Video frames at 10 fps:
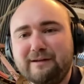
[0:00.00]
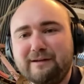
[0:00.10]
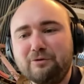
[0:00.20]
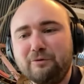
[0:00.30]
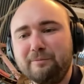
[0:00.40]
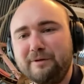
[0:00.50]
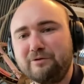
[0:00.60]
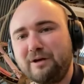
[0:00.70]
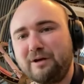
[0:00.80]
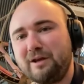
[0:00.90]
that you will be
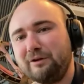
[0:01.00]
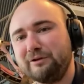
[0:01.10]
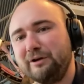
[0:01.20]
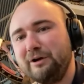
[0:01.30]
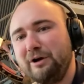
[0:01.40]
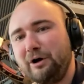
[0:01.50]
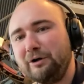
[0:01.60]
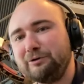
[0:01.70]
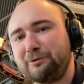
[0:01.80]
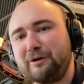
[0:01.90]
drinking on a
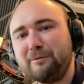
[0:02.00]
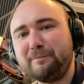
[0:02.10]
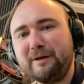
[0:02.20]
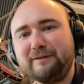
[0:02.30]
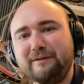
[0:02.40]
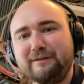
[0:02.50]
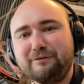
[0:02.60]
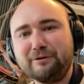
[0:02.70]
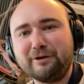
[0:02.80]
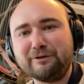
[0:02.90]
on a regular basis
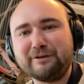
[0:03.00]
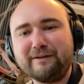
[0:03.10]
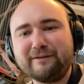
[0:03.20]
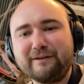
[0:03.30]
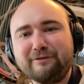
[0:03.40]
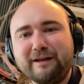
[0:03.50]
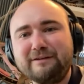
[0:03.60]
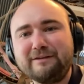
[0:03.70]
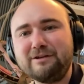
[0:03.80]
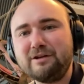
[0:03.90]
if you're not an Alsace
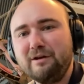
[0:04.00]
fanatic,